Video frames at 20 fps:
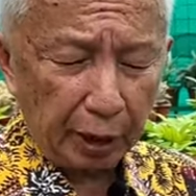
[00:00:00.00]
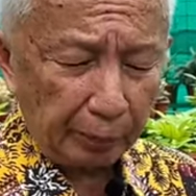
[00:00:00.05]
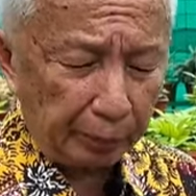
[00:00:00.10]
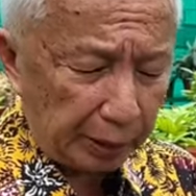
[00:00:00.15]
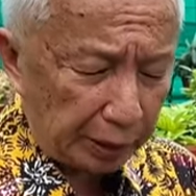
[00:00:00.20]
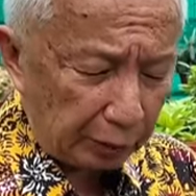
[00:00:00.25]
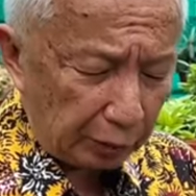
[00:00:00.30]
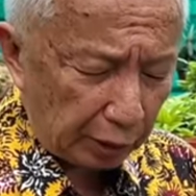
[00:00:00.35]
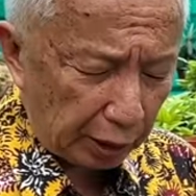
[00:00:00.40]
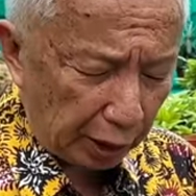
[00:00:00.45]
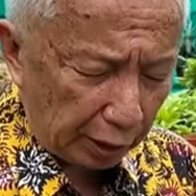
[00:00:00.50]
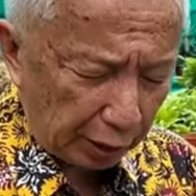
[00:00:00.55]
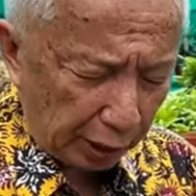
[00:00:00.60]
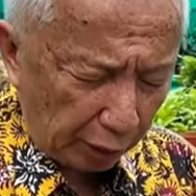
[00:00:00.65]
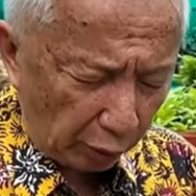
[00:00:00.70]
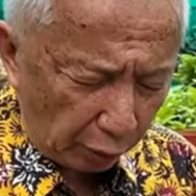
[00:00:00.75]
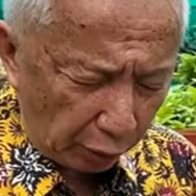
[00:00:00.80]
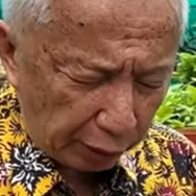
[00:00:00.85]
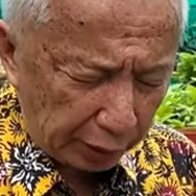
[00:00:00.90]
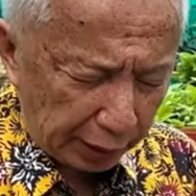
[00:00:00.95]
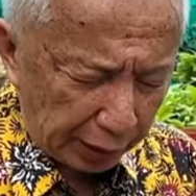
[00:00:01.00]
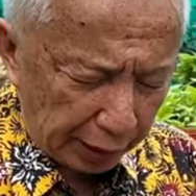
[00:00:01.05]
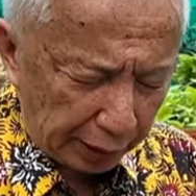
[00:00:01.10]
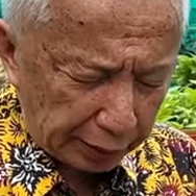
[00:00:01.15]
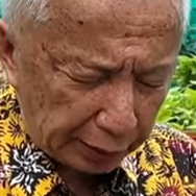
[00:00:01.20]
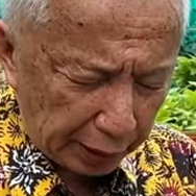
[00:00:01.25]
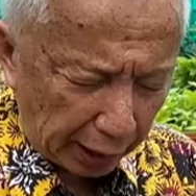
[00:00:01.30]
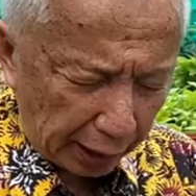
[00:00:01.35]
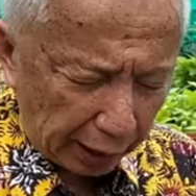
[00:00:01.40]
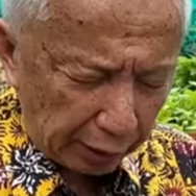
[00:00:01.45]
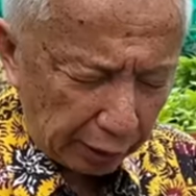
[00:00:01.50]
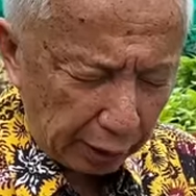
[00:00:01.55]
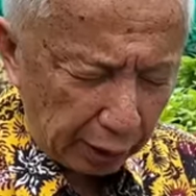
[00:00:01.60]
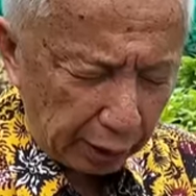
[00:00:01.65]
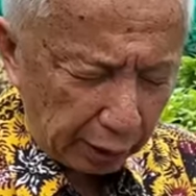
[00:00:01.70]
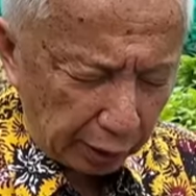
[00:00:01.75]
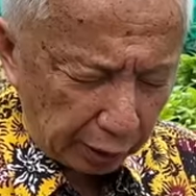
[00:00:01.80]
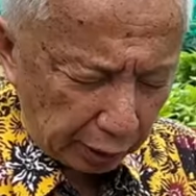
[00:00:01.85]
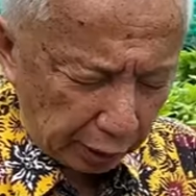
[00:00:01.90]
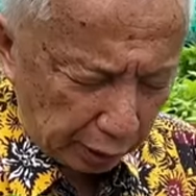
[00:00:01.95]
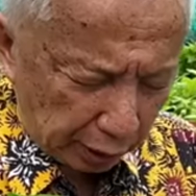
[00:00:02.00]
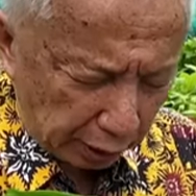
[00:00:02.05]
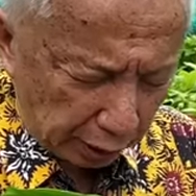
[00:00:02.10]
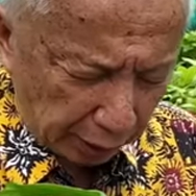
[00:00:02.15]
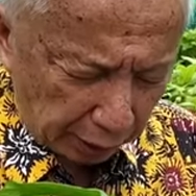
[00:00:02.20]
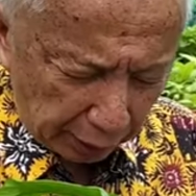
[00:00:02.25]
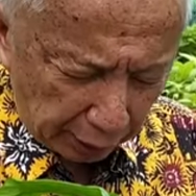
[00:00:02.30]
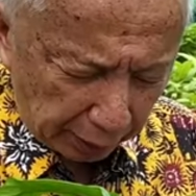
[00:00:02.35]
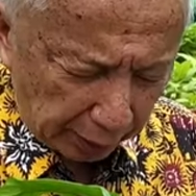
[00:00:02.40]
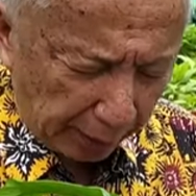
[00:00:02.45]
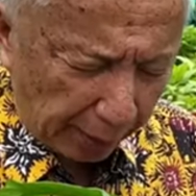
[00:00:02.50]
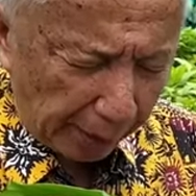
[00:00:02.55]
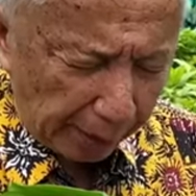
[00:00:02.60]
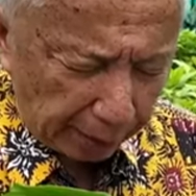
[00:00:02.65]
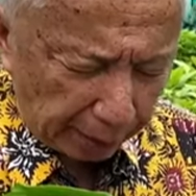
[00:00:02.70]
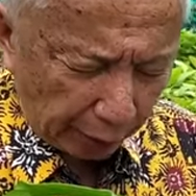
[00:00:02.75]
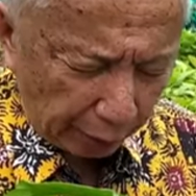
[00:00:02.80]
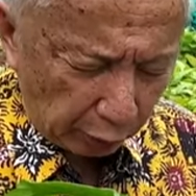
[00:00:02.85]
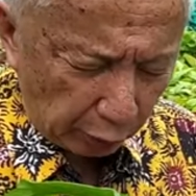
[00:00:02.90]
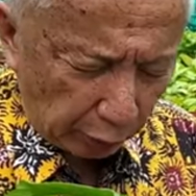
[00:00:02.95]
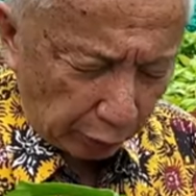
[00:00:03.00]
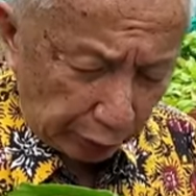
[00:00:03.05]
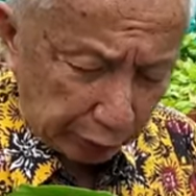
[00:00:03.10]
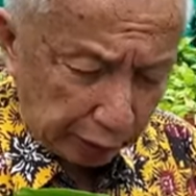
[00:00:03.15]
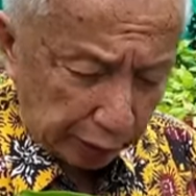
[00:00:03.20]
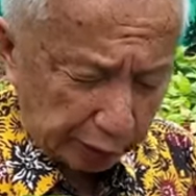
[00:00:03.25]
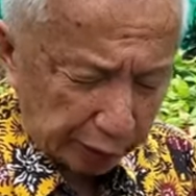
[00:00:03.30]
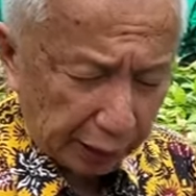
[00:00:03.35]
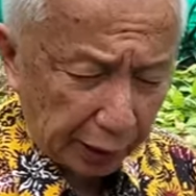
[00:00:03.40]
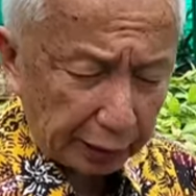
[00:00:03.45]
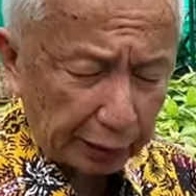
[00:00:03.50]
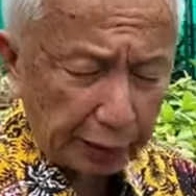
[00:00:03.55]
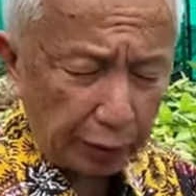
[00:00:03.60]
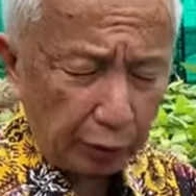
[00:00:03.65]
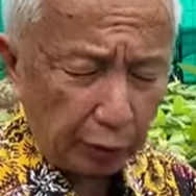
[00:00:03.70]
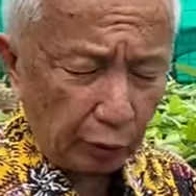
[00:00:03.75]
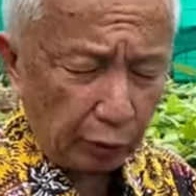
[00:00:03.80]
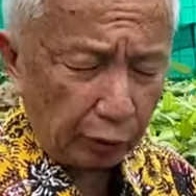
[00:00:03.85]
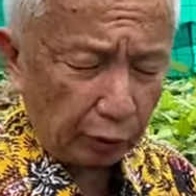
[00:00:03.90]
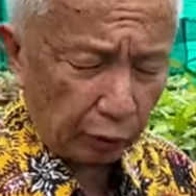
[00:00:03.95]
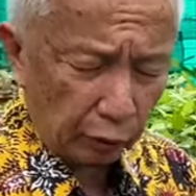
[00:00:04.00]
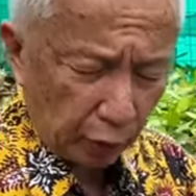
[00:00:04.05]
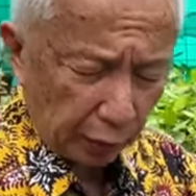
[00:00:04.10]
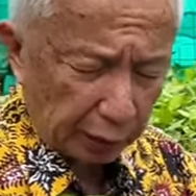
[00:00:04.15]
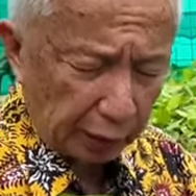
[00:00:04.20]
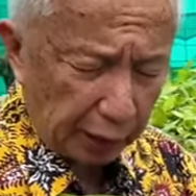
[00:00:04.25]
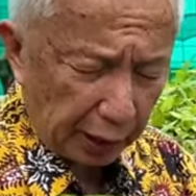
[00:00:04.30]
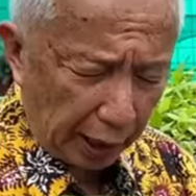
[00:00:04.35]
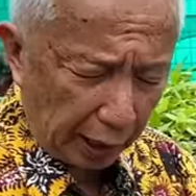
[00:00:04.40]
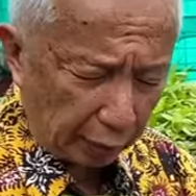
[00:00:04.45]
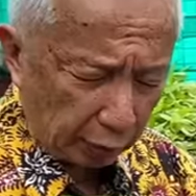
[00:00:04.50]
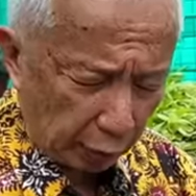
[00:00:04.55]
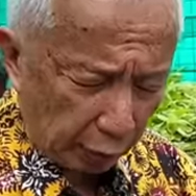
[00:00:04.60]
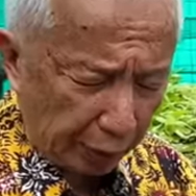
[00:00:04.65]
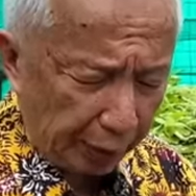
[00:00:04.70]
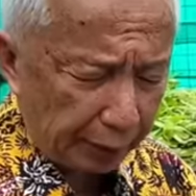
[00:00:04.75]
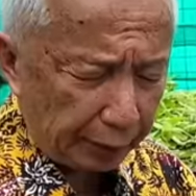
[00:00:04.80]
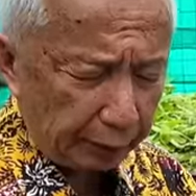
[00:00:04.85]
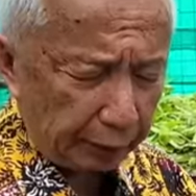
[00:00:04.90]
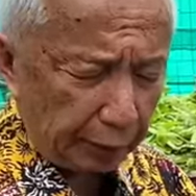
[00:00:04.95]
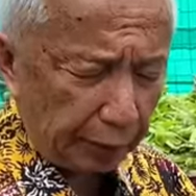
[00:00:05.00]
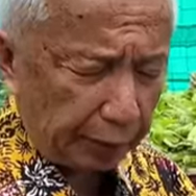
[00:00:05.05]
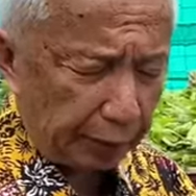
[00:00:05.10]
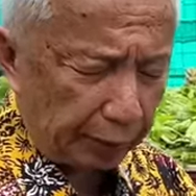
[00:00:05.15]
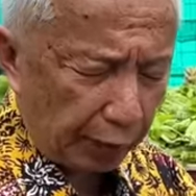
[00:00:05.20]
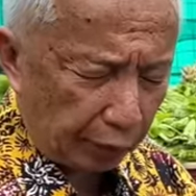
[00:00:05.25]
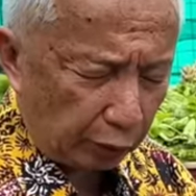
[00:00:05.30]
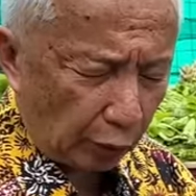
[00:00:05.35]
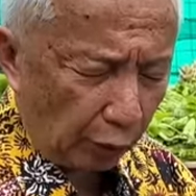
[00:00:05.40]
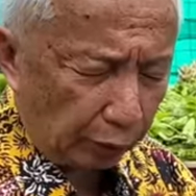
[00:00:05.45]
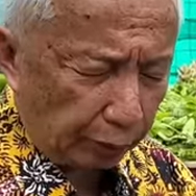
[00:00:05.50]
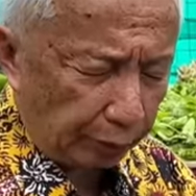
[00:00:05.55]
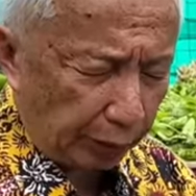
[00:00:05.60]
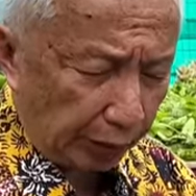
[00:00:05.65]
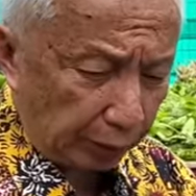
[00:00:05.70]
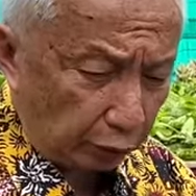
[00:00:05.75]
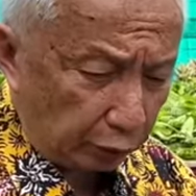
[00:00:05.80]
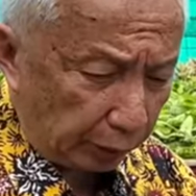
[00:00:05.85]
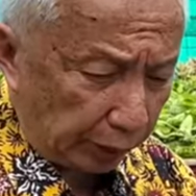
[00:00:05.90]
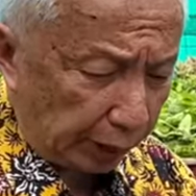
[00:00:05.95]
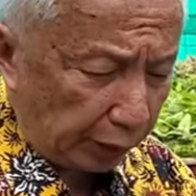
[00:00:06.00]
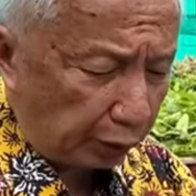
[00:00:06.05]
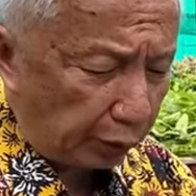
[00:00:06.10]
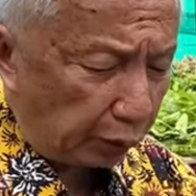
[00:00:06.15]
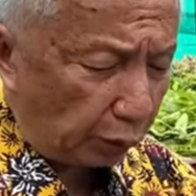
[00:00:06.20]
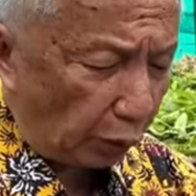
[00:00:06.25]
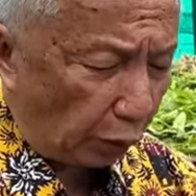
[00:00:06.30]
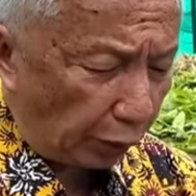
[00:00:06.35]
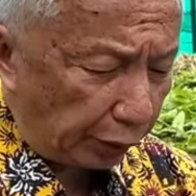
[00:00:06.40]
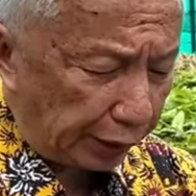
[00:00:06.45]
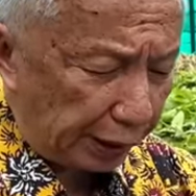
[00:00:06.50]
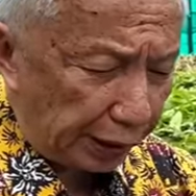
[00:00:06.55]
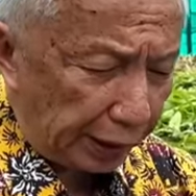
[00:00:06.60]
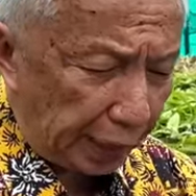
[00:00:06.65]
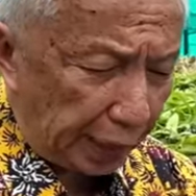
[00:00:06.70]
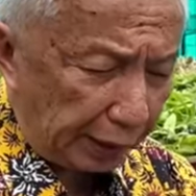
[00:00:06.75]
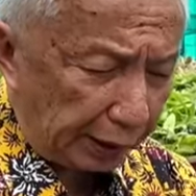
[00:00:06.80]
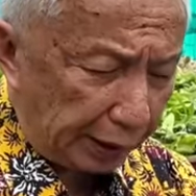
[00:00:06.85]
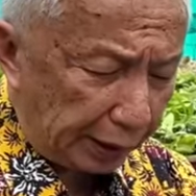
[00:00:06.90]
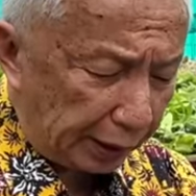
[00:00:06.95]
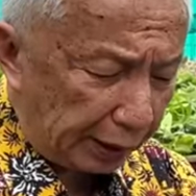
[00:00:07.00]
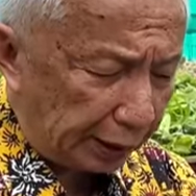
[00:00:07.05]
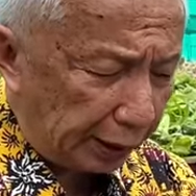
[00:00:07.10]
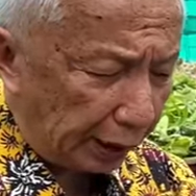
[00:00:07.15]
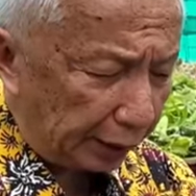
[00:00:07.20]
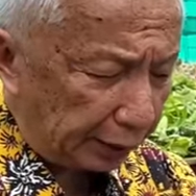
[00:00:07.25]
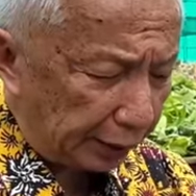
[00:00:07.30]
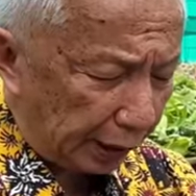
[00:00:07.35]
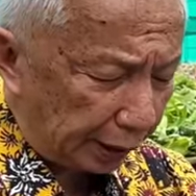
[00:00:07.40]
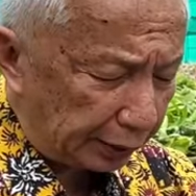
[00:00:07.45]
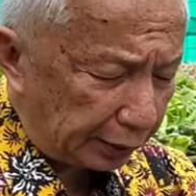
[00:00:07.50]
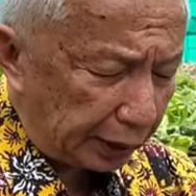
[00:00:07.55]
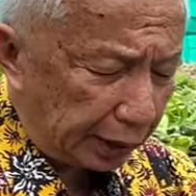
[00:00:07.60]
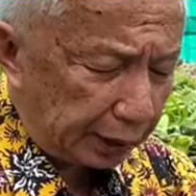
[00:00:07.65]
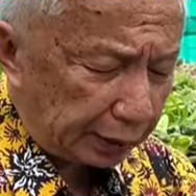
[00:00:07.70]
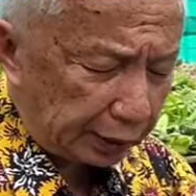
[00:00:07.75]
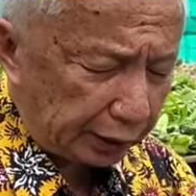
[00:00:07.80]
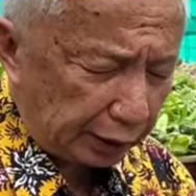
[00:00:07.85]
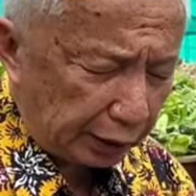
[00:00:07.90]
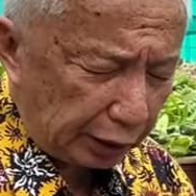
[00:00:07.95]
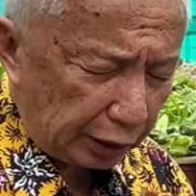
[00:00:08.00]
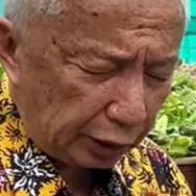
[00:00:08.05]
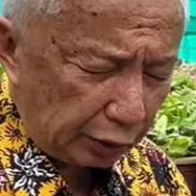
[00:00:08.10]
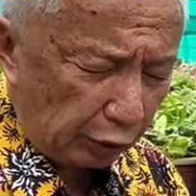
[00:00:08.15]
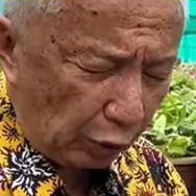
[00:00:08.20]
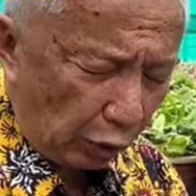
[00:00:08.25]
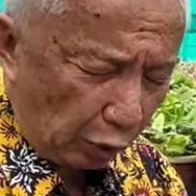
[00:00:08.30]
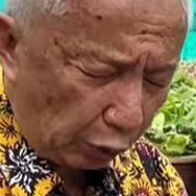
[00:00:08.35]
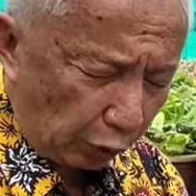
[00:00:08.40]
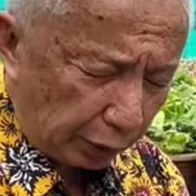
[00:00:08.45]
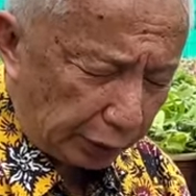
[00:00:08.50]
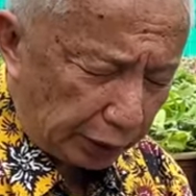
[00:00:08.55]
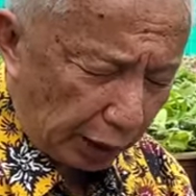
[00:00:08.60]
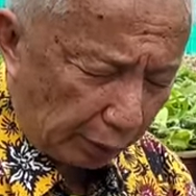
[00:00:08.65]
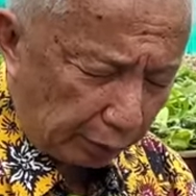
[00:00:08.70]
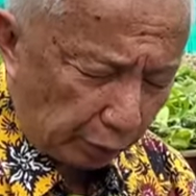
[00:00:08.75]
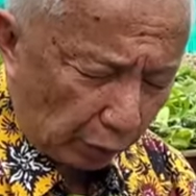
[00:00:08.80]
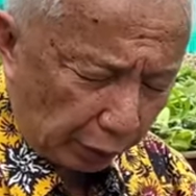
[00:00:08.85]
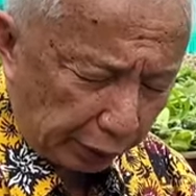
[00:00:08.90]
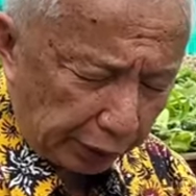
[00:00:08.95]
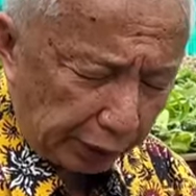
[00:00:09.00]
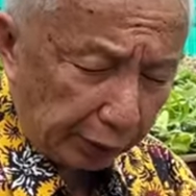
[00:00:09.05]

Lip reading: I mean, only say kind of concentrating on what they are doing instead of actually coordinating and then see which are more